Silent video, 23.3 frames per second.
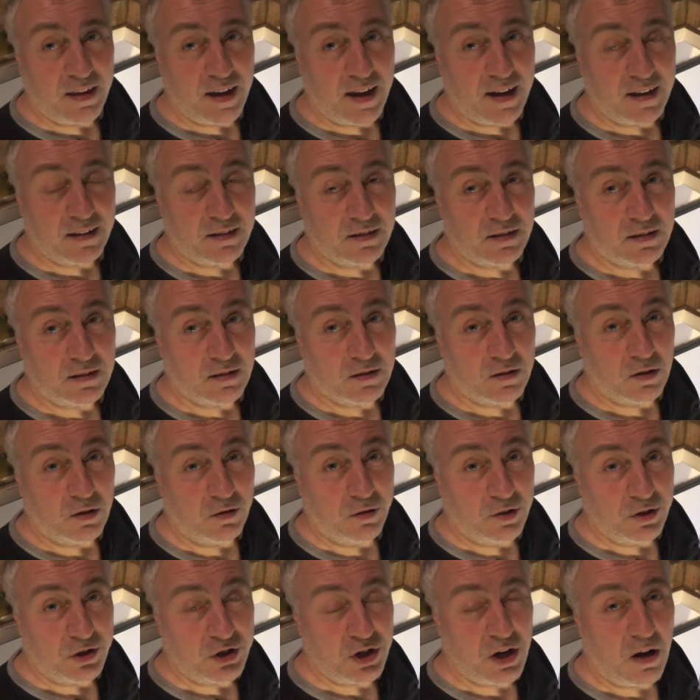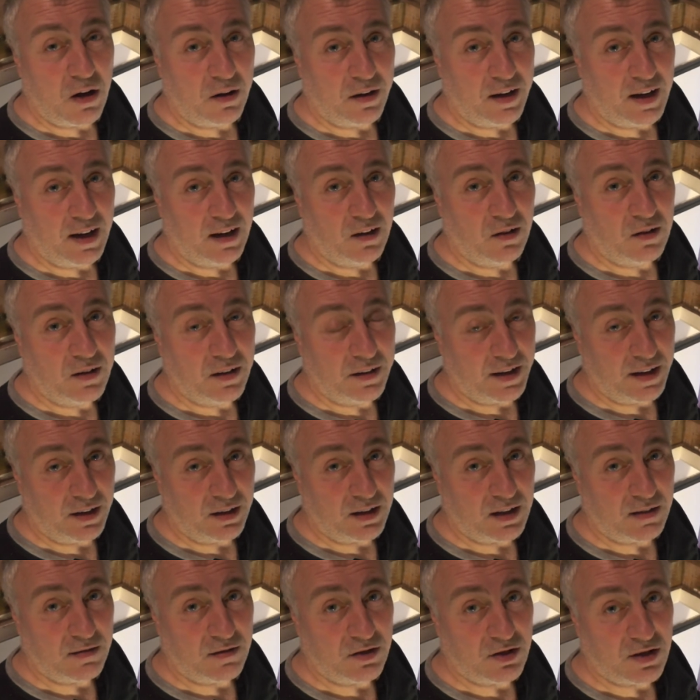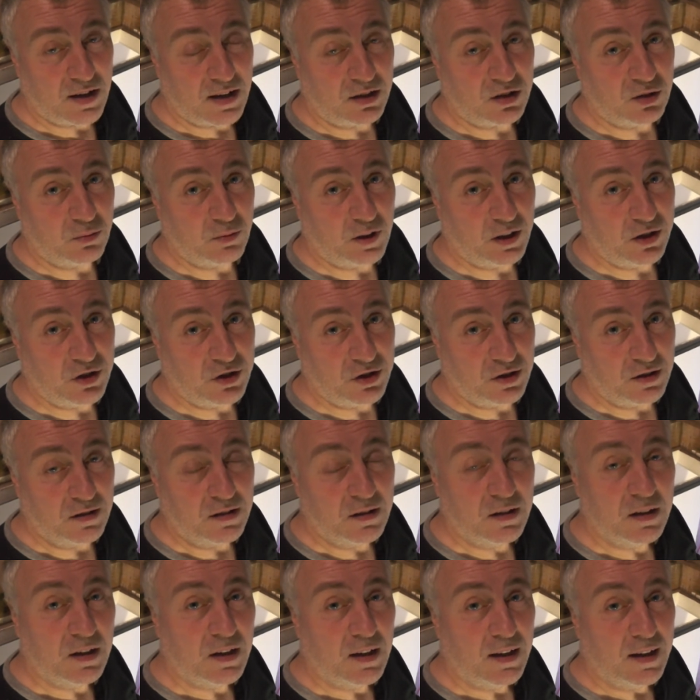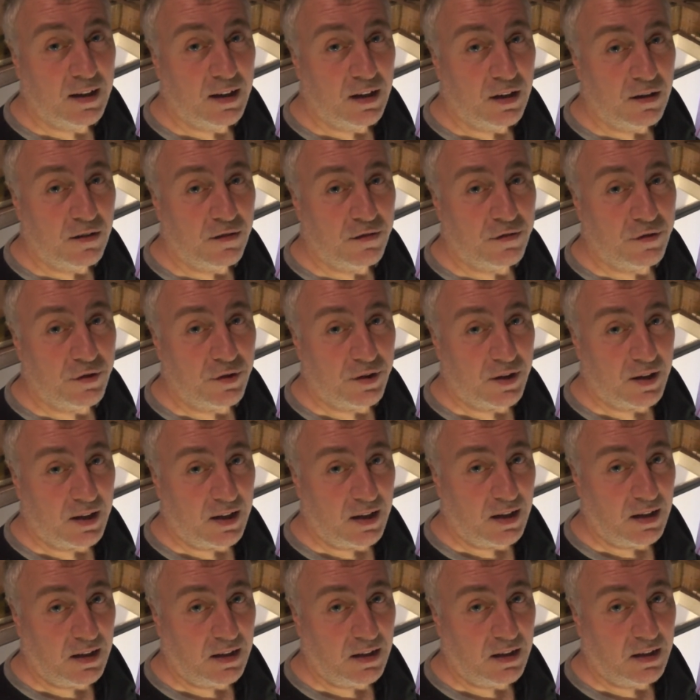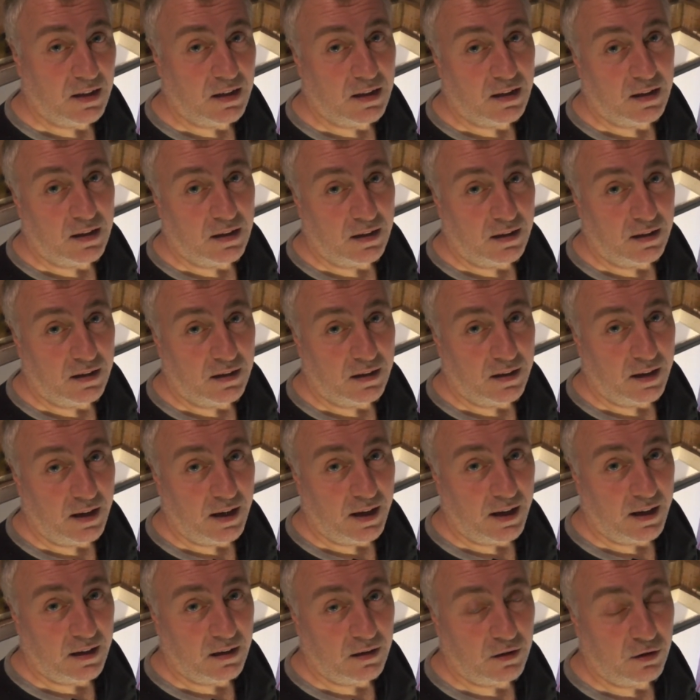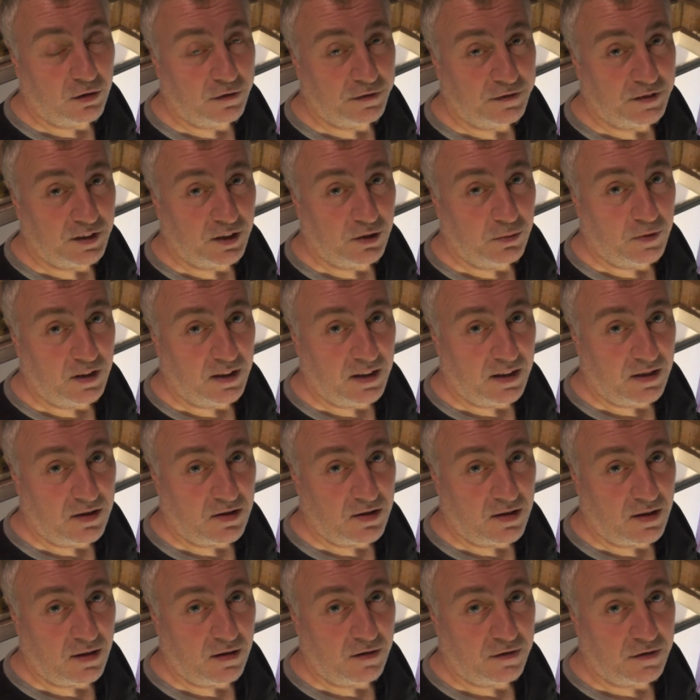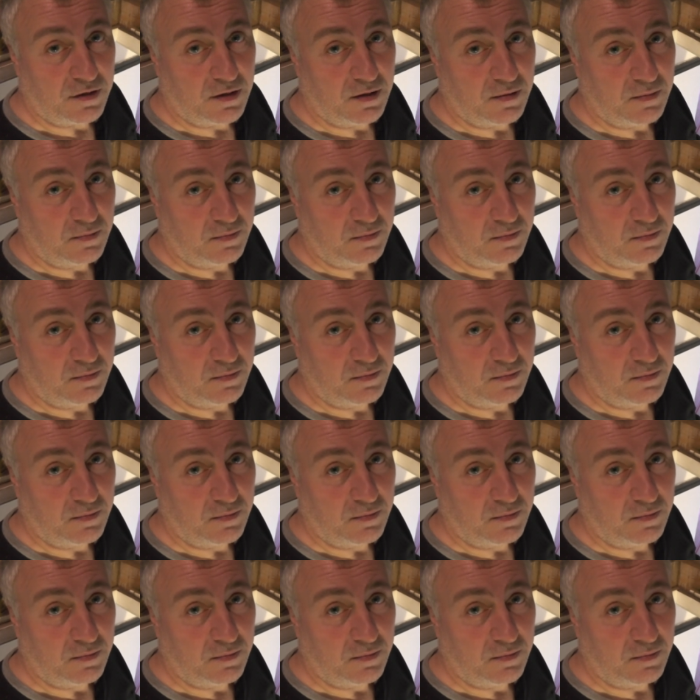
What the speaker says: that on the chart now, and that'll give us our dimension for the loft opening itself.